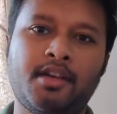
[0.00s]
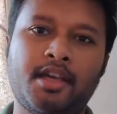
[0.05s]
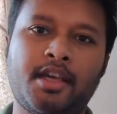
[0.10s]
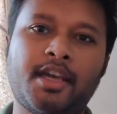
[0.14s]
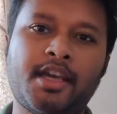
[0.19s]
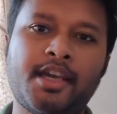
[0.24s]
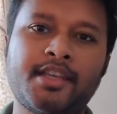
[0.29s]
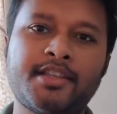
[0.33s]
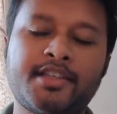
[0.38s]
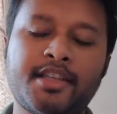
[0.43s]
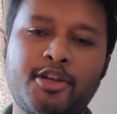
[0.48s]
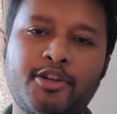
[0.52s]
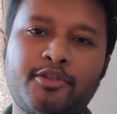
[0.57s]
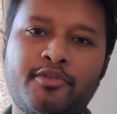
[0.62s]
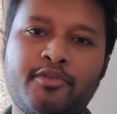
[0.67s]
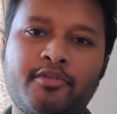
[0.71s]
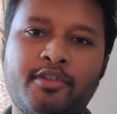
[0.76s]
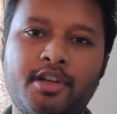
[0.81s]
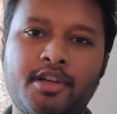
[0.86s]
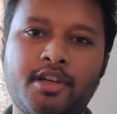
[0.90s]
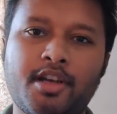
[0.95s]
Hey guys, hello
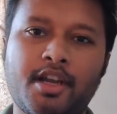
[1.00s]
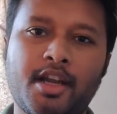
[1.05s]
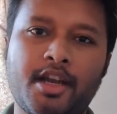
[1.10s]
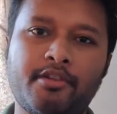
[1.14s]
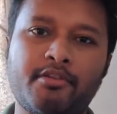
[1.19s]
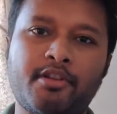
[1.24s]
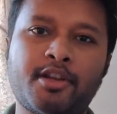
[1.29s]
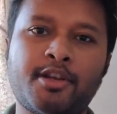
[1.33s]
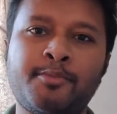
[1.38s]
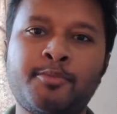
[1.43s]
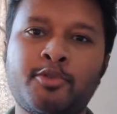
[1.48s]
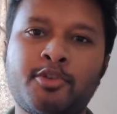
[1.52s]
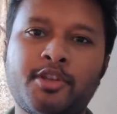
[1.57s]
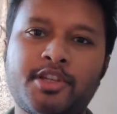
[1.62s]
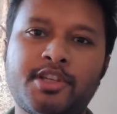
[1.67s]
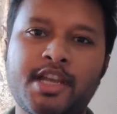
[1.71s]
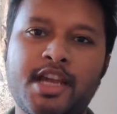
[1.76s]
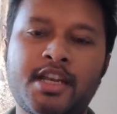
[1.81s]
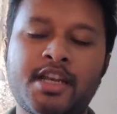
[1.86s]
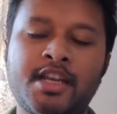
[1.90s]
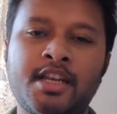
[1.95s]
everyone and welcome to the
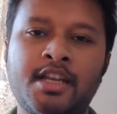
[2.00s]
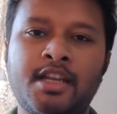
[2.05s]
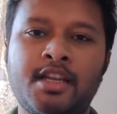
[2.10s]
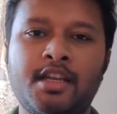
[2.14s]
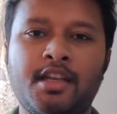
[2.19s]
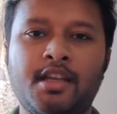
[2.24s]
channel.